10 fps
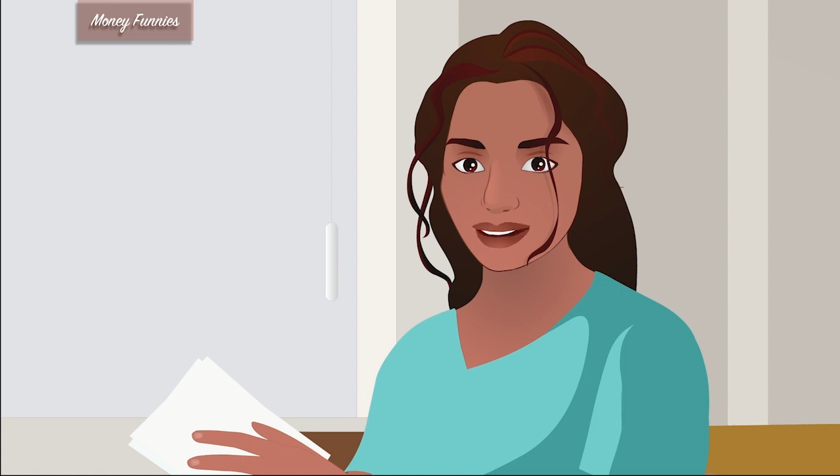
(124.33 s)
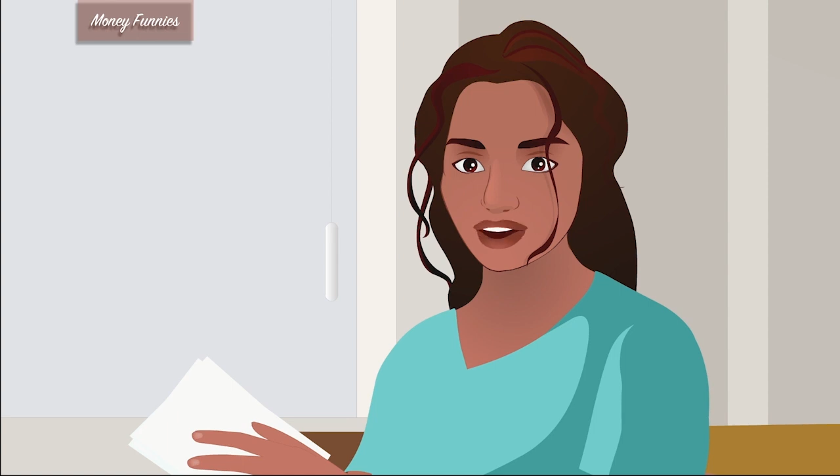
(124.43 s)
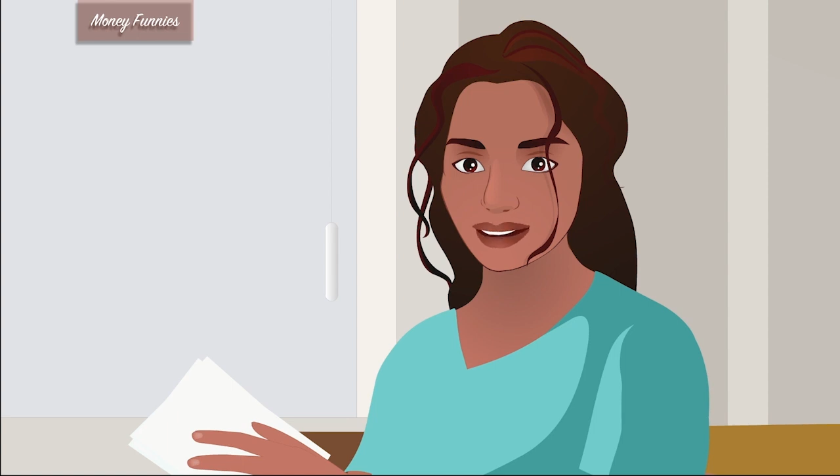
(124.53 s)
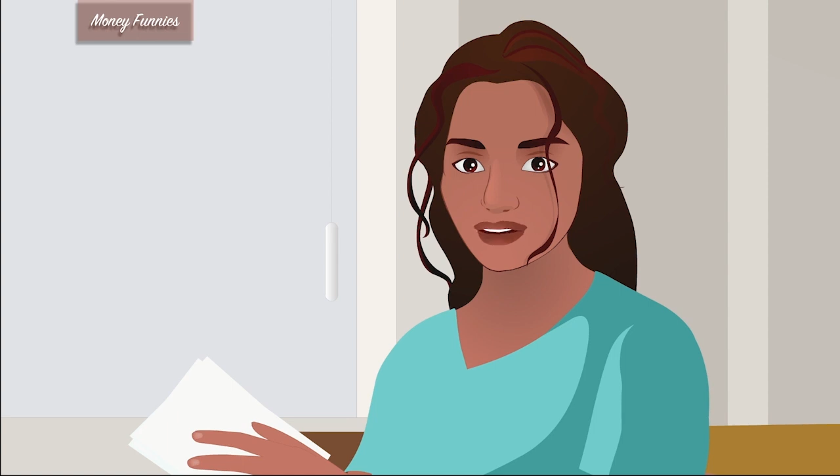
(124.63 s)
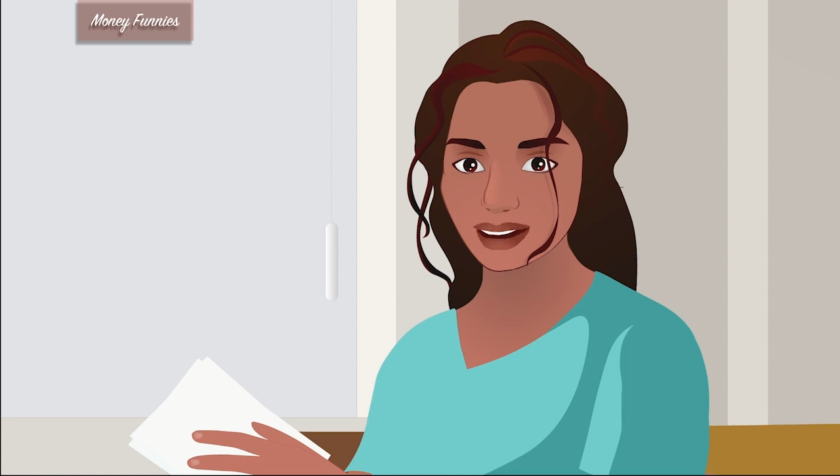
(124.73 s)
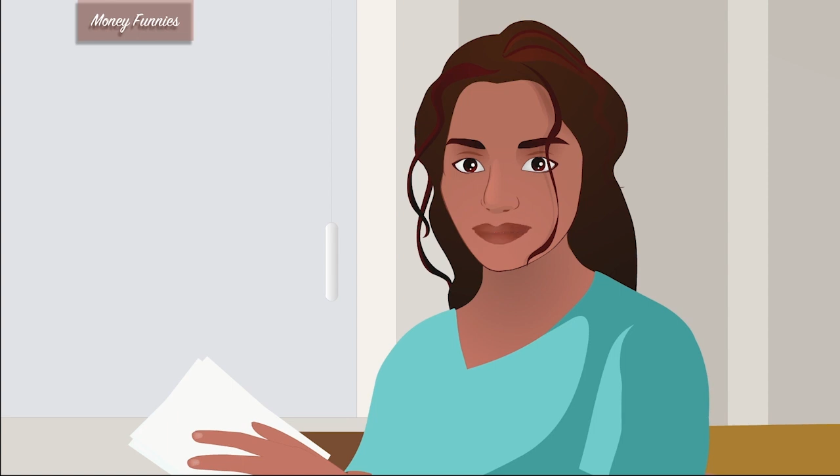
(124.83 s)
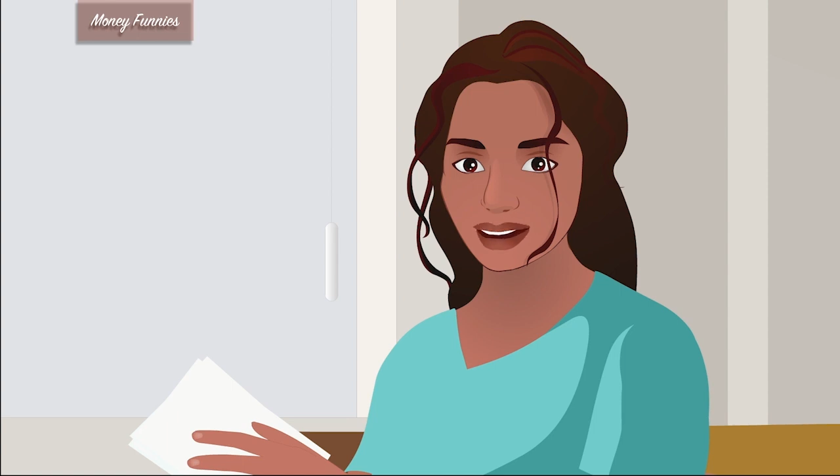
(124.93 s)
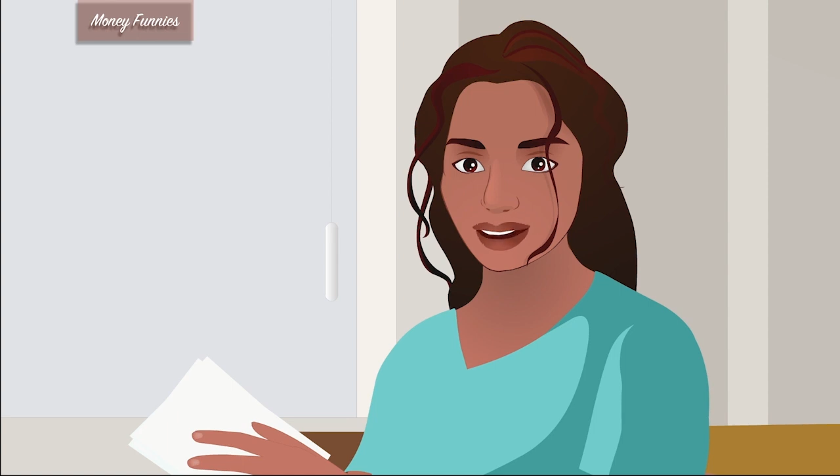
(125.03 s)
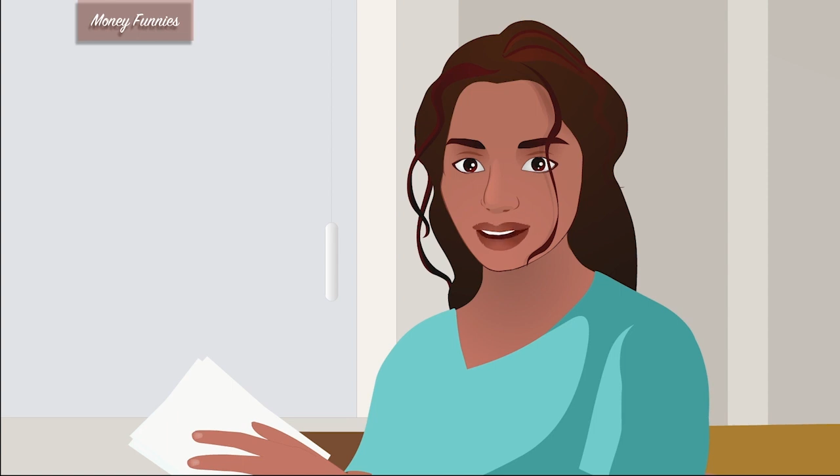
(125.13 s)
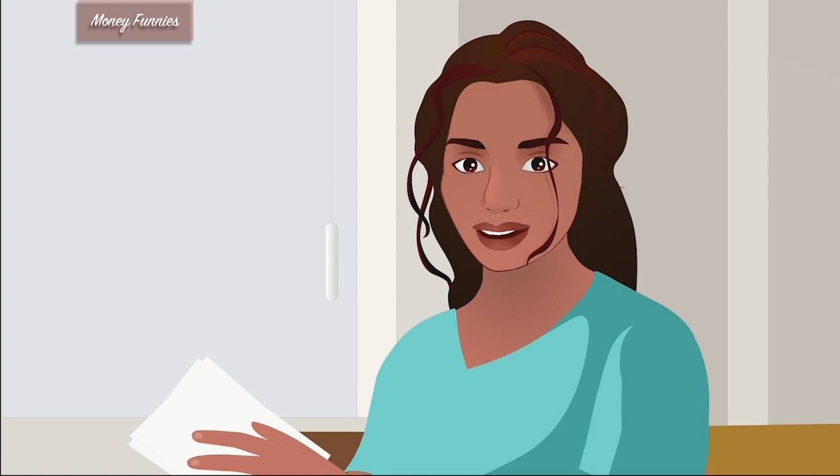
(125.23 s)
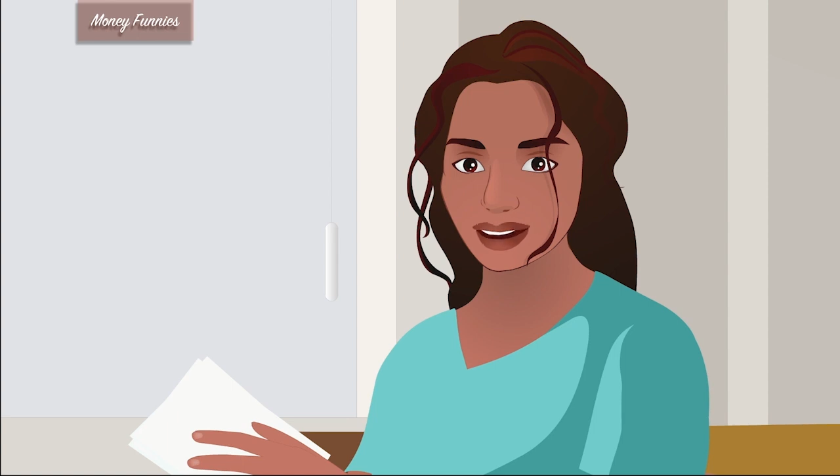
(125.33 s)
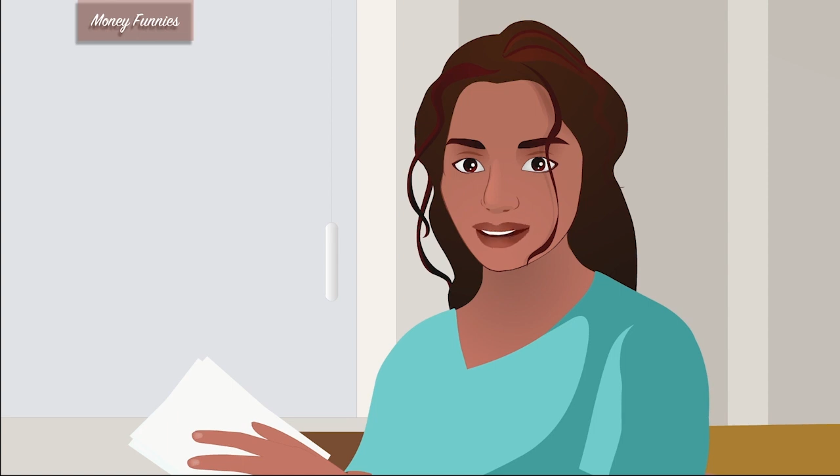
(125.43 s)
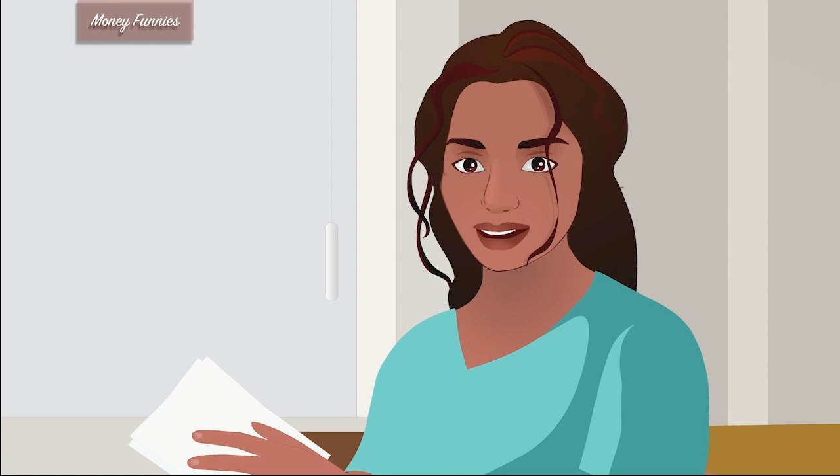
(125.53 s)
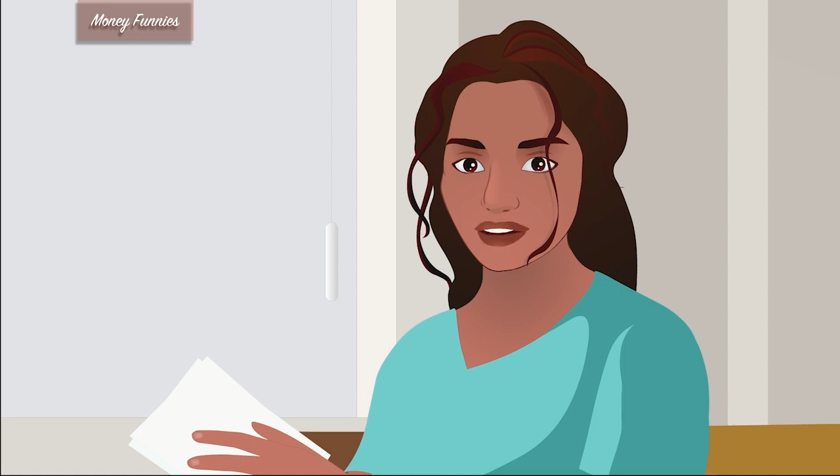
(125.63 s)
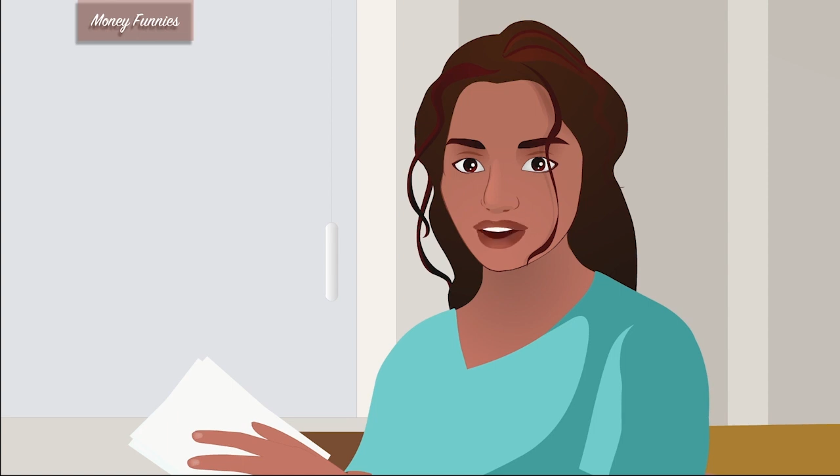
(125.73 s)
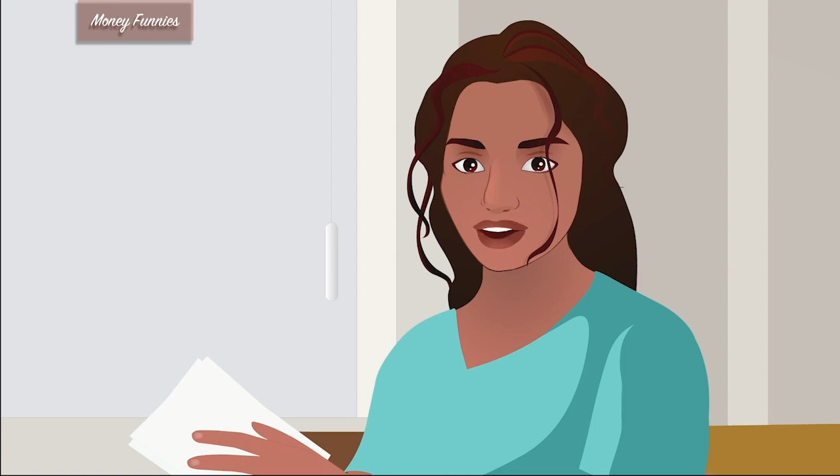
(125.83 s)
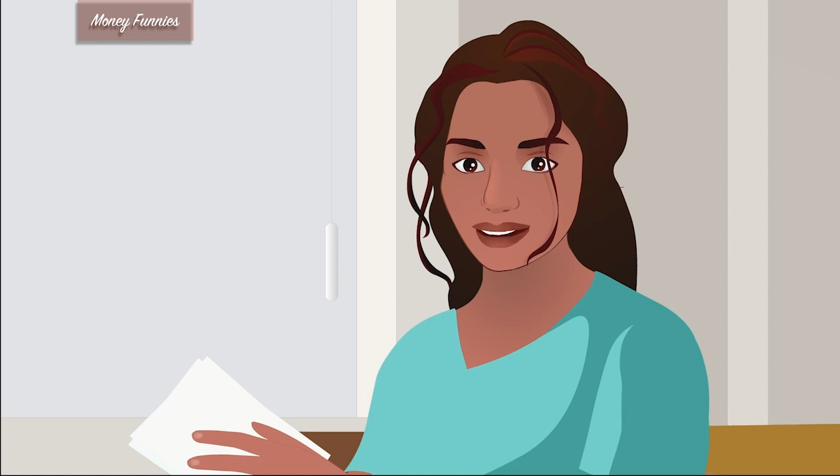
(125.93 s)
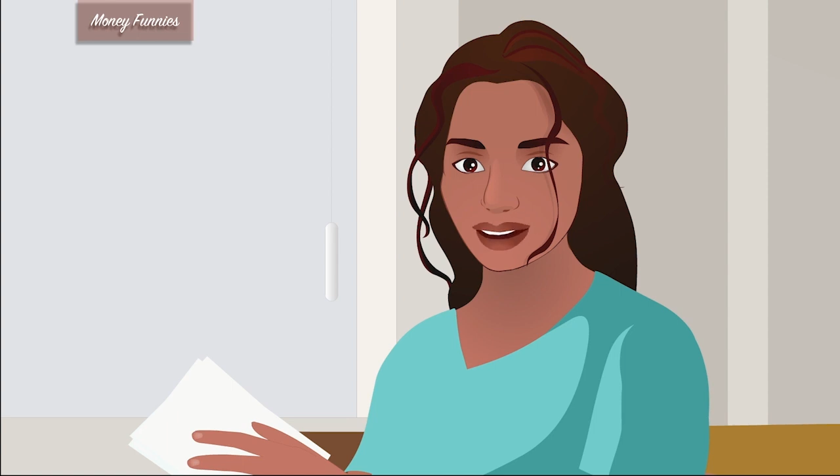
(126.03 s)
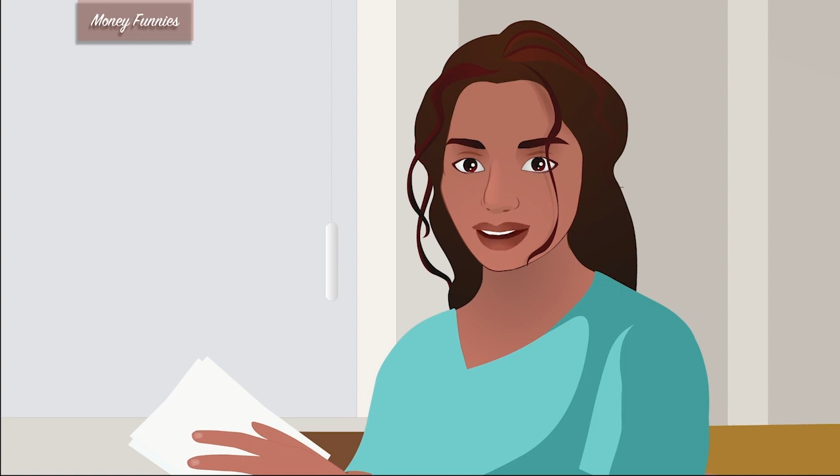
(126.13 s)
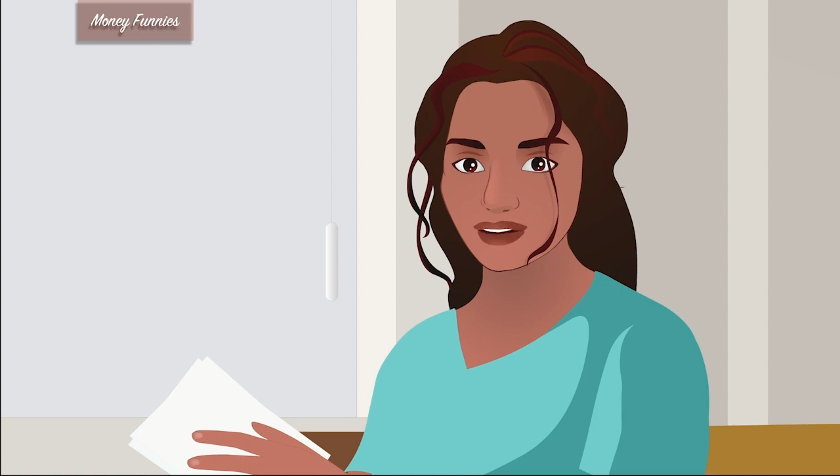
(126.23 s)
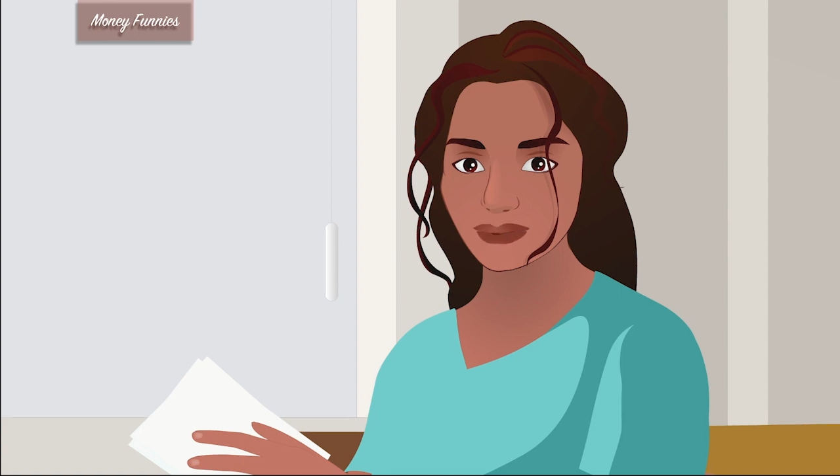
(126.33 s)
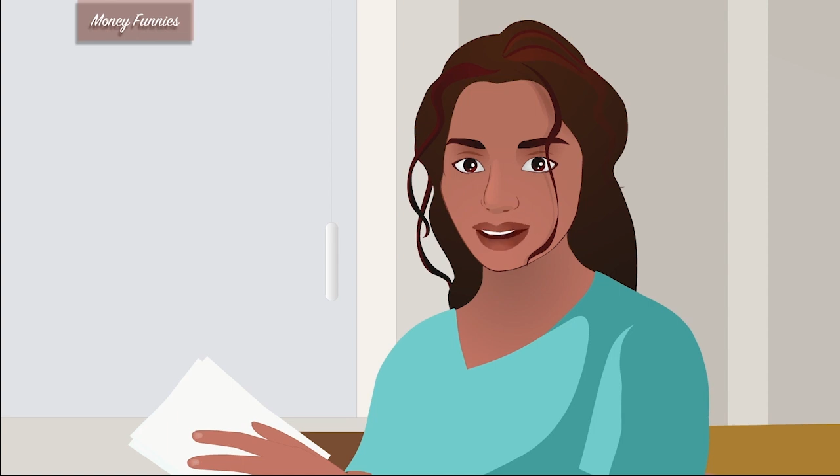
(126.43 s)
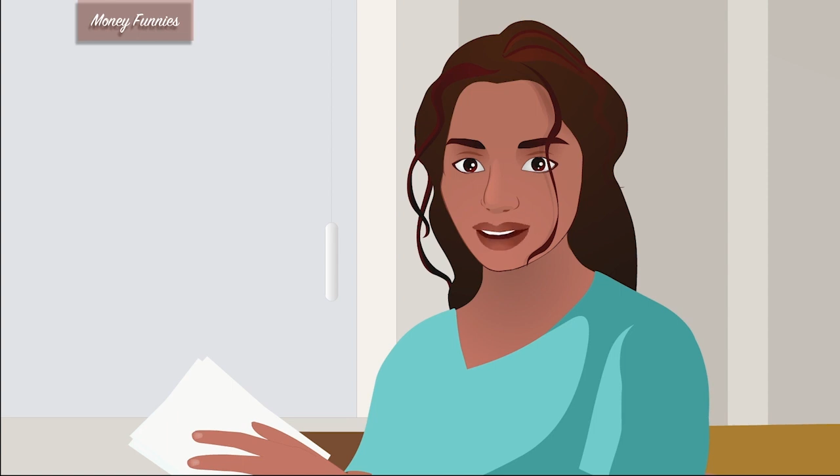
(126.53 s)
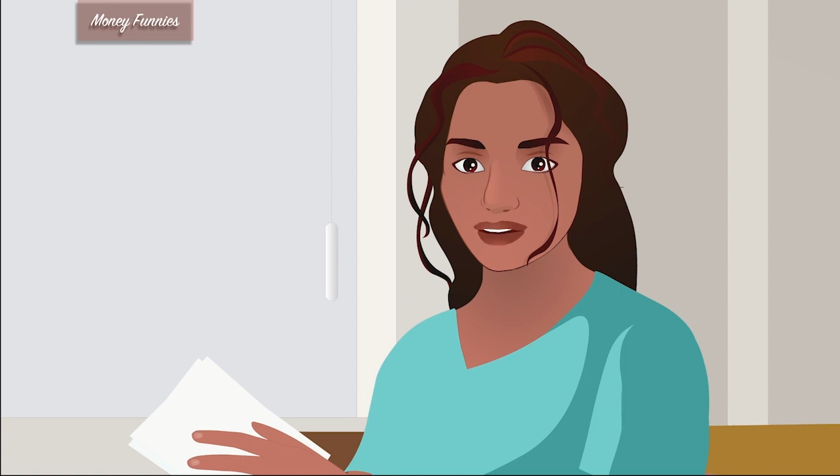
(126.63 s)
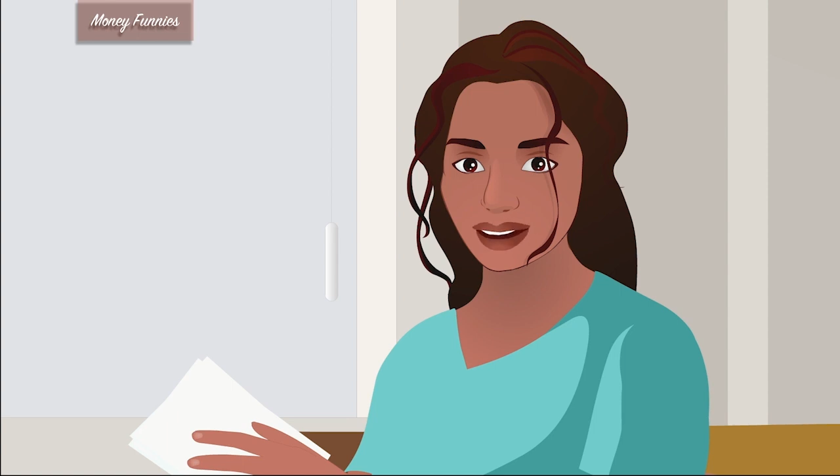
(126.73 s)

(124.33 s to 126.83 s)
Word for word: I will pay 22% tax on that